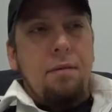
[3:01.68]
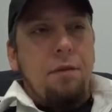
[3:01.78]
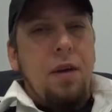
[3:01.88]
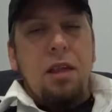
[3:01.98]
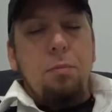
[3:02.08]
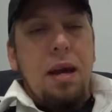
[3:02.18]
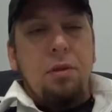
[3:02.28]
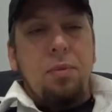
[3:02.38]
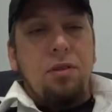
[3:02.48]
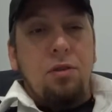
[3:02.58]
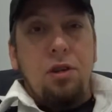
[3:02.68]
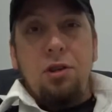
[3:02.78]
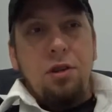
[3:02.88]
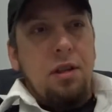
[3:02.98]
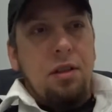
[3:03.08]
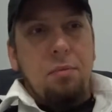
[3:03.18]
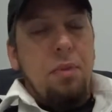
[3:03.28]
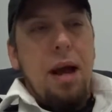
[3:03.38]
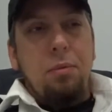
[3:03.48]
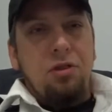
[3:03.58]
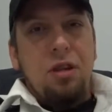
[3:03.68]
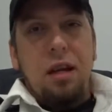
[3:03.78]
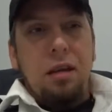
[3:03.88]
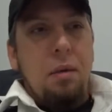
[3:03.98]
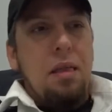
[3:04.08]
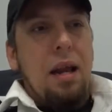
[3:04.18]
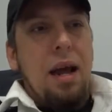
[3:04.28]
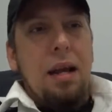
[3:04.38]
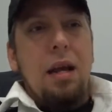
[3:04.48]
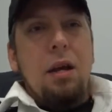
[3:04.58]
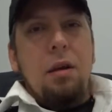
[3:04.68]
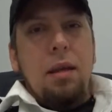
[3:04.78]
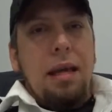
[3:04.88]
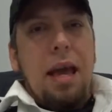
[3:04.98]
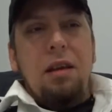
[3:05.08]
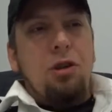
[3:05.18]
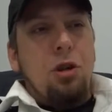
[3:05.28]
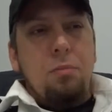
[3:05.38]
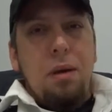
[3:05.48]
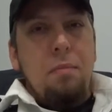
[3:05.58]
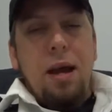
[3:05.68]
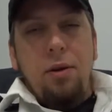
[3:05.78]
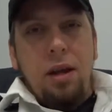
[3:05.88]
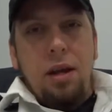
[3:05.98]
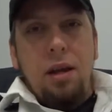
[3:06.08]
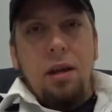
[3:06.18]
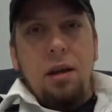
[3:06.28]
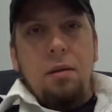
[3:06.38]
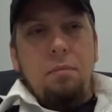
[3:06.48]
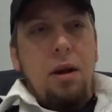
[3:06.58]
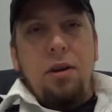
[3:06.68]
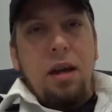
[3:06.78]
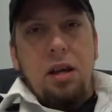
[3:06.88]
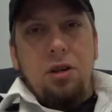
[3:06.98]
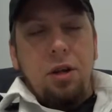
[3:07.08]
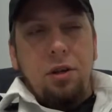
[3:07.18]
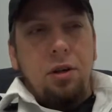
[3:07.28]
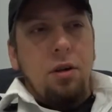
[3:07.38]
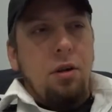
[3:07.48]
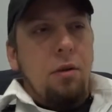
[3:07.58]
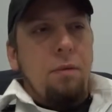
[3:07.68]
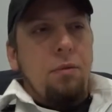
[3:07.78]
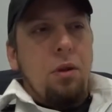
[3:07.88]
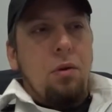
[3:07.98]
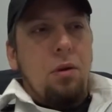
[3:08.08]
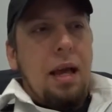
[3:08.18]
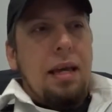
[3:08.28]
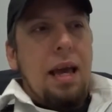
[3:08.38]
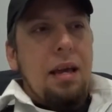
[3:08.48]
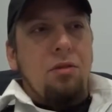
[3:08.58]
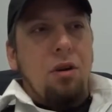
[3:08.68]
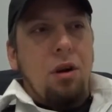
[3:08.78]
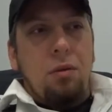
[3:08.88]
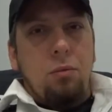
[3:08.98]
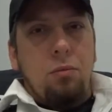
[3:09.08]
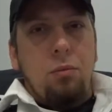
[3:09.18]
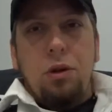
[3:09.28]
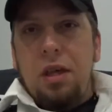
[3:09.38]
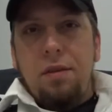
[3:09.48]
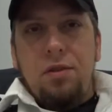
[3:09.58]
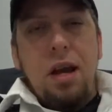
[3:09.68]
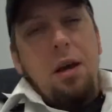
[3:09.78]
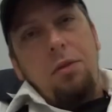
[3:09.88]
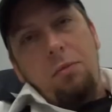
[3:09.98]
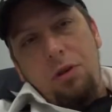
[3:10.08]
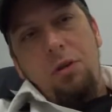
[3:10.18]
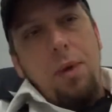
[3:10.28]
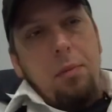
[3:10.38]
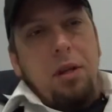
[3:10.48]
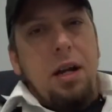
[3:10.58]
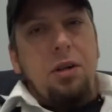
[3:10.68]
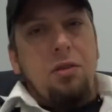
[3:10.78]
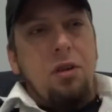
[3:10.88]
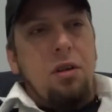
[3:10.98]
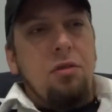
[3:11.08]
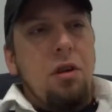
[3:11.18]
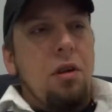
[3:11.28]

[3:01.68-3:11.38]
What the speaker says: a faith-based position that the Bible is telling me that gays shouldn't be marrying each other, or that gays are worthy of death, which the Bible actually says.